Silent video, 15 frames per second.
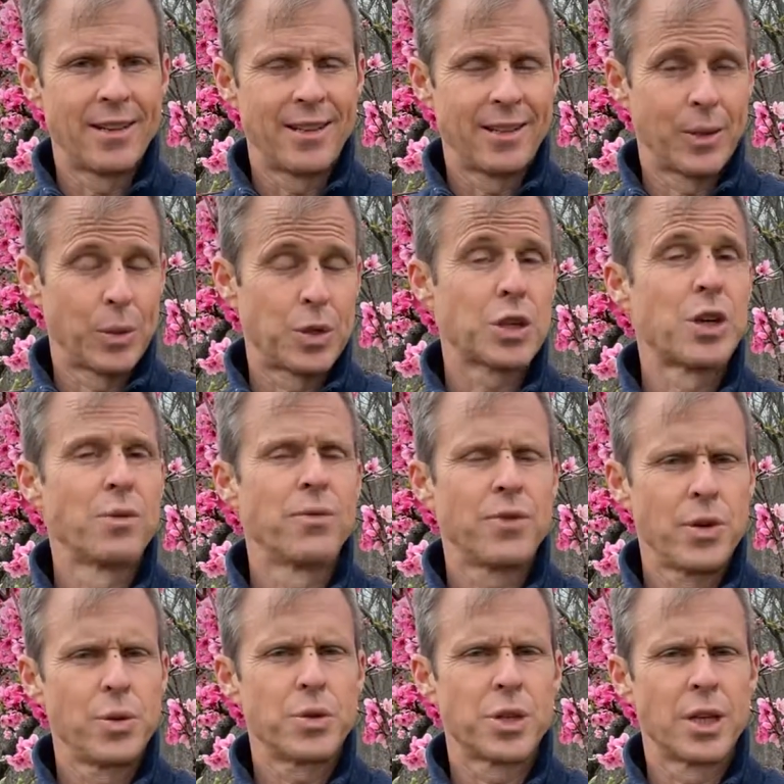almost
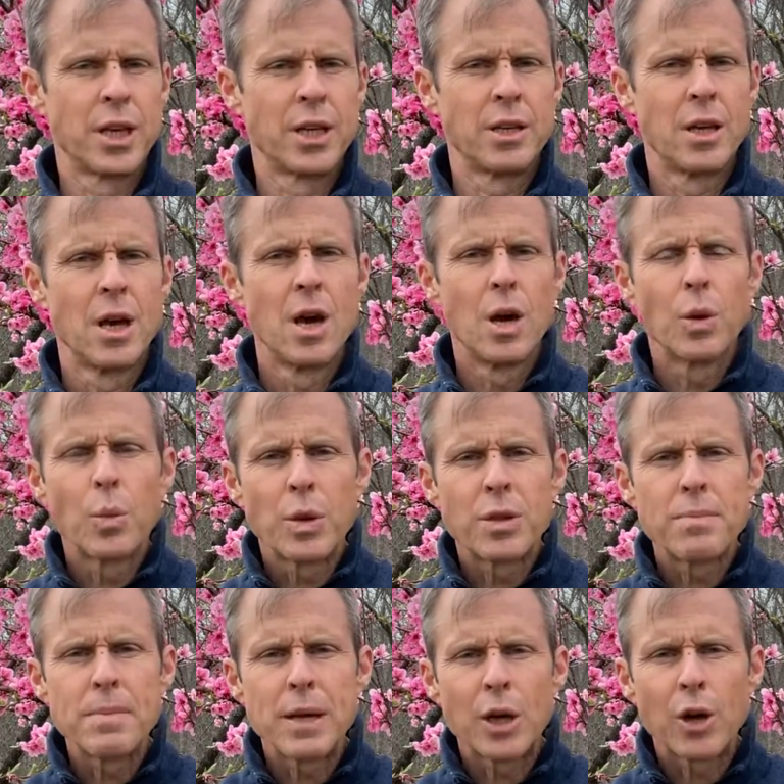confusing it, with
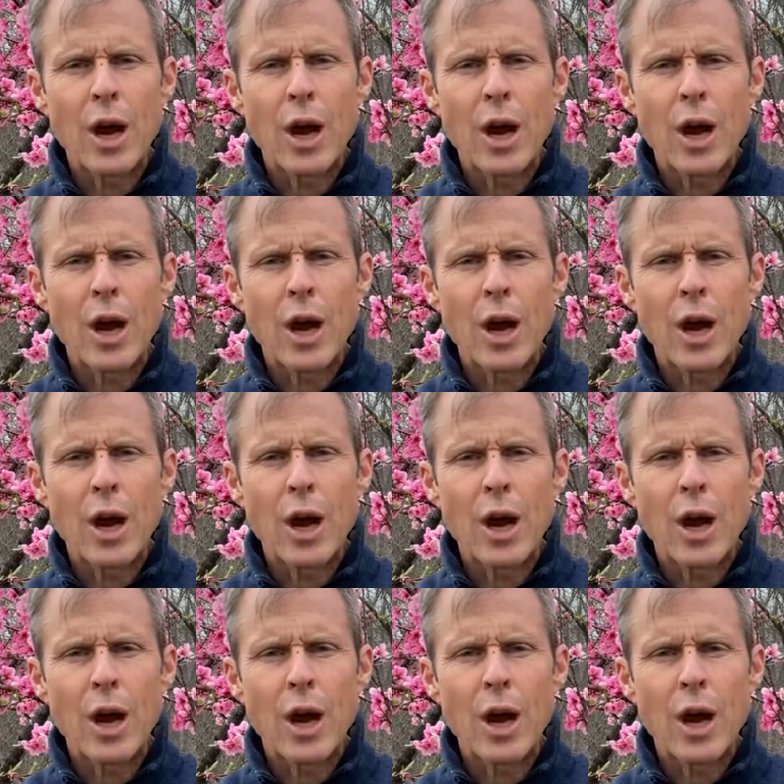mere